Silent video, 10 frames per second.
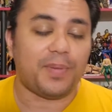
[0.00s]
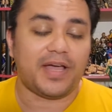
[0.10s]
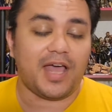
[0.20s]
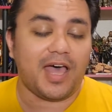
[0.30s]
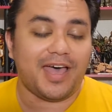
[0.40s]

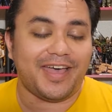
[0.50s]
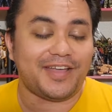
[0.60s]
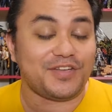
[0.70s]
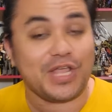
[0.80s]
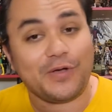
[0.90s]
but
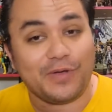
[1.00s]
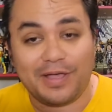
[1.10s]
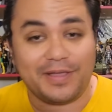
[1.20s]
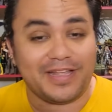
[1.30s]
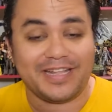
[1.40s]
uh, no,
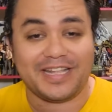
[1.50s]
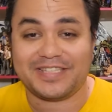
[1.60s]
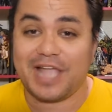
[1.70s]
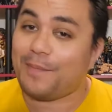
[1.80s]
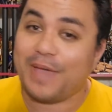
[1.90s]
uh,
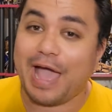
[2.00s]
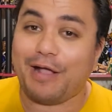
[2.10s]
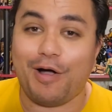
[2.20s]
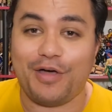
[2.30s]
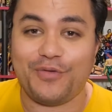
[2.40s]
it's not
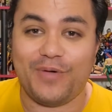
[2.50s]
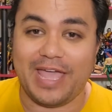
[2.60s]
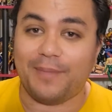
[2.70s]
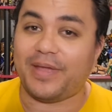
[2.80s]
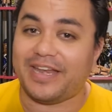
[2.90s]
back all the
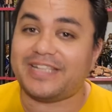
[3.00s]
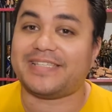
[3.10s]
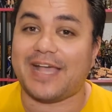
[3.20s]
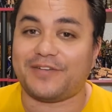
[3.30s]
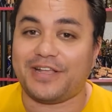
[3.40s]
way, but it is
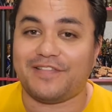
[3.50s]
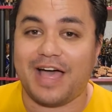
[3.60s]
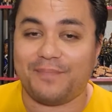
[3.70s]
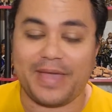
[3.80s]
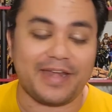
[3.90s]
sounding a
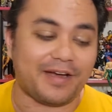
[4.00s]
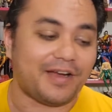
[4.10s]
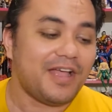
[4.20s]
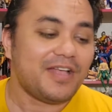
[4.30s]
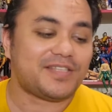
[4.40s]
lot
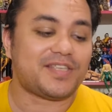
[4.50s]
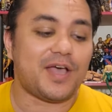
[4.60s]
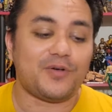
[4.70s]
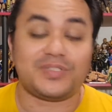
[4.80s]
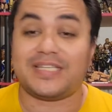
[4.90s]
better.
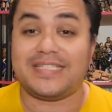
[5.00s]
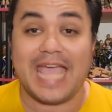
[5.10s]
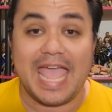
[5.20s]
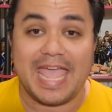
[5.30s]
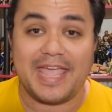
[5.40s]
So
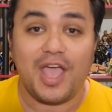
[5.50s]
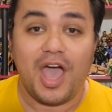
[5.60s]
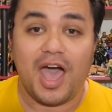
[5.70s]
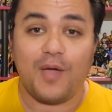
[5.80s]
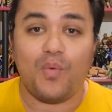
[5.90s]
today,
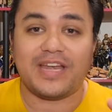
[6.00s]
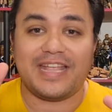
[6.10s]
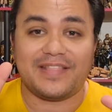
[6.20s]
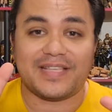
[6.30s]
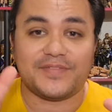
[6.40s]
I wanted
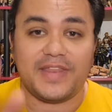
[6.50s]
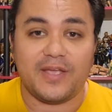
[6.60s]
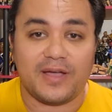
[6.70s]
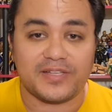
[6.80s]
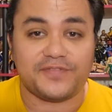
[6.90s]
to get this
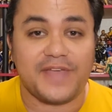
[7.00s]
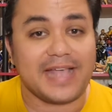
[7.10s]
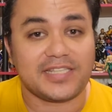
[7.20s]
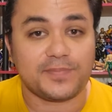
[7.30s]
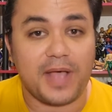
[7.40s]
video out as
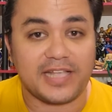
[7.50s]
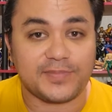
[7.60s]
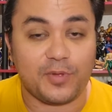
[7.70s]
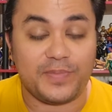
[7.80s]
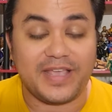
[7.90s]
fast as
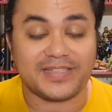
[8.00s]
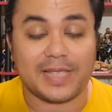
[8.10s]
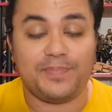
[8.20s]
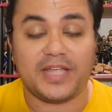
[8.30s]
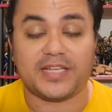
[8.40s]
possible because
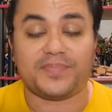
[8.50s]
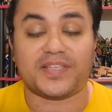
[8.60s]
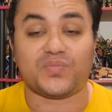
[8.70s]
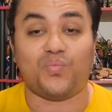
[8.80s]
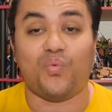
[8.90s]
I picked up
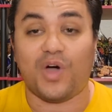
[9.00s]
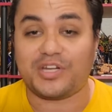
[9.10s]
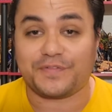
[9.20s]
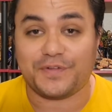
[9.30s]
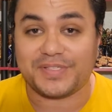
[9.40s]
this
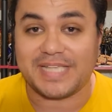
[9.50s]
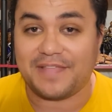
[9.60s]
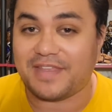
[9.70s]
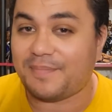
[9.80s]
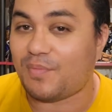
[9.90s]
wonderful
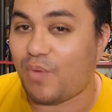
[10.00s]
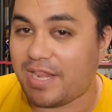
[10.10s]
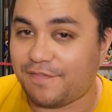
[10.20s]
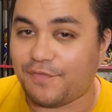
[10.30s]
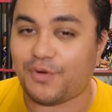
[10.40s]
set that I've been
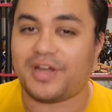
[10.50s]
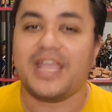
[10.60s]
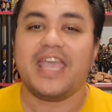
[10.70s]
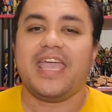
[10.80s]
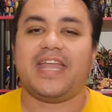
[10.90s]
waiting for.
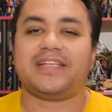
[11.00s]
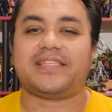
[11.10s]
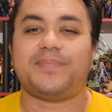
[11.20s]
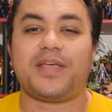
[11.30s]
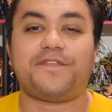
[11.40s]
It is
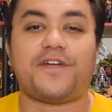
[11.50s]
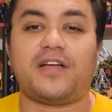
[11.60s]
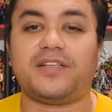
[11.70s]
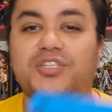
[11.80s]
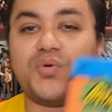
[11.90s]
the
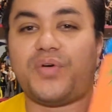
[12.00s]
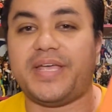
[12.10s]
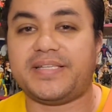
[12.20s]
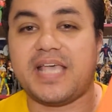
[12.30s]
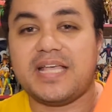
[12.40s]
McFarlane
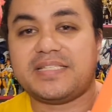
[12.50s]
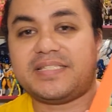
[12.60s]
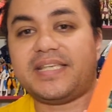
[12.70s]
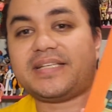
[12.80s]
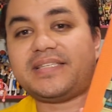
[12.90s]
Toys
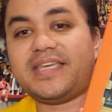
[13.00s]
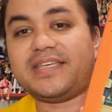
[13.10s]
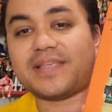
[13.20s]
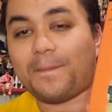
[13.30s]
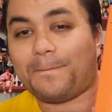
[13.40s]

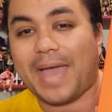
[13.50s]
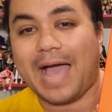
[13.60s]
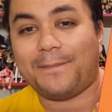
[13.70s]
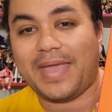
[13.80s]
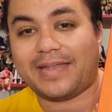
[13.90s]
60s
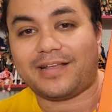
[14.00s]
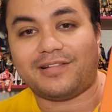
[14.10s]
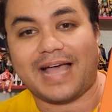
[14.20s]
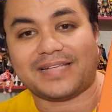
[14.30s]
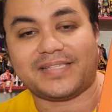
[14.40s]
Batman
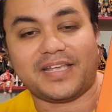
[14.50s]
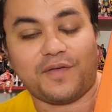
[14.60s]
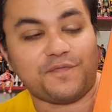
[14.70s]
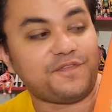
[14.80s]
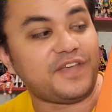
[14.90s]
Classic
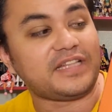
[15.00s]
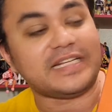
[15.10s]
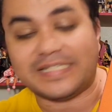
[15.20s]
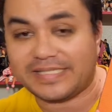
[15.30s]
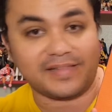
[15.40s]

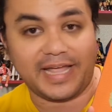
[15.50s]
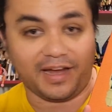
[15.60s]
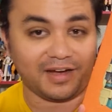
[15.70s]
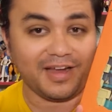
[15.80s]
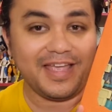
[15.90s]
Villain's
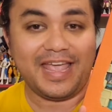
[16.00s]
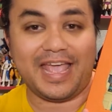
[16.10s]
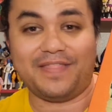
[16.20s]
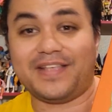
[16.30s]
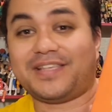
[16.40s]
Lair,
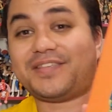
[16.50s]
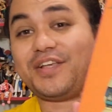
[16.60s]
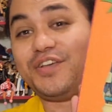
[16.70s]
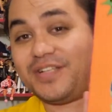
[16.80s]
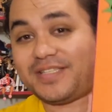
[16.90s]
and this is a
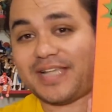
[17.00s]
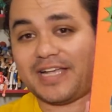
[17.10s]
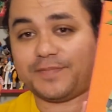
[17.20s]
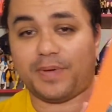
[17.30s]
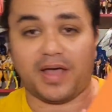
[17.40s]
good
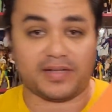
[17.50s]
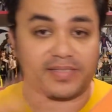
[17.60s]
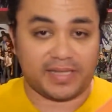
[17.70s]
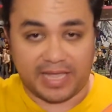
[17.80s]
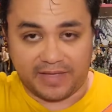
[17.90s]
size
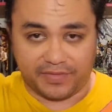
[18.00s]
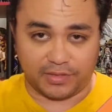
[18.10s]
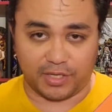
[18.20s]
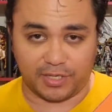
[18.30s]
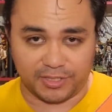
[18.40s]
box. Like I have a
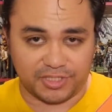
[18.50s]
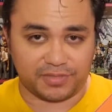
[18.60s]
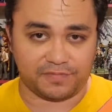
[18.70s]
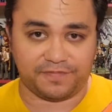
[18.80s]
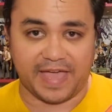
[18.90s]
large
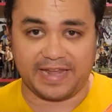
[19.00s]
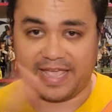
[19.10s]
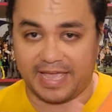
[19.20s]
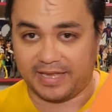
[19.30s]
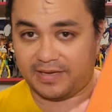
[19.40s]
fat
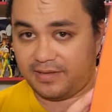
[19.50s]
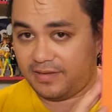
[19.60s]
head